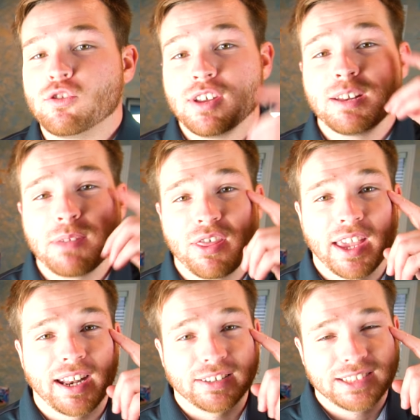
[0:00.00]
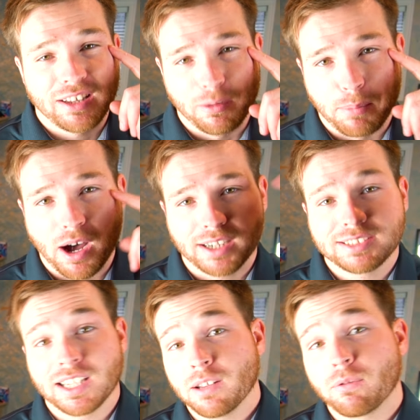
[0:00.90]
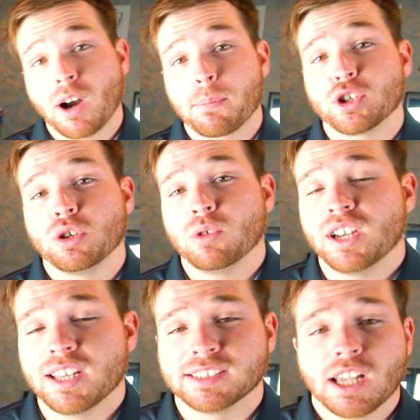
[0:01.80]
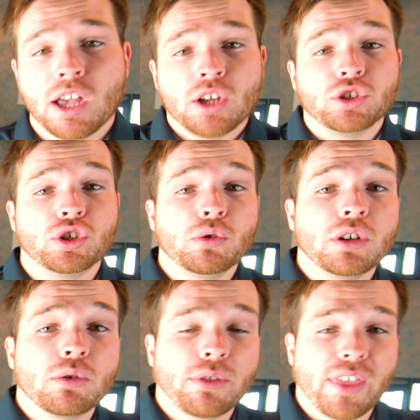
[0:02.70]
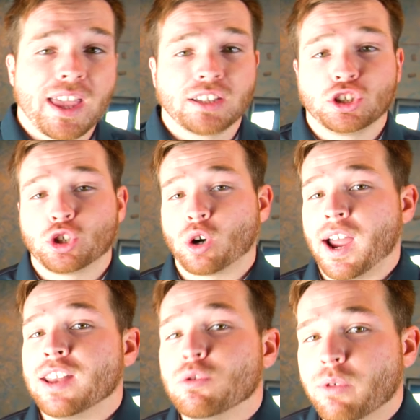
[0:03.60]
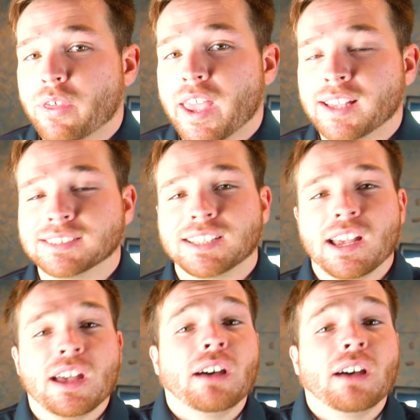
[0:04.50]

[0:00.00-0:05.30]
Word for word: You need to be thinking outside the box, thinking for opportunities, do new things, try new things.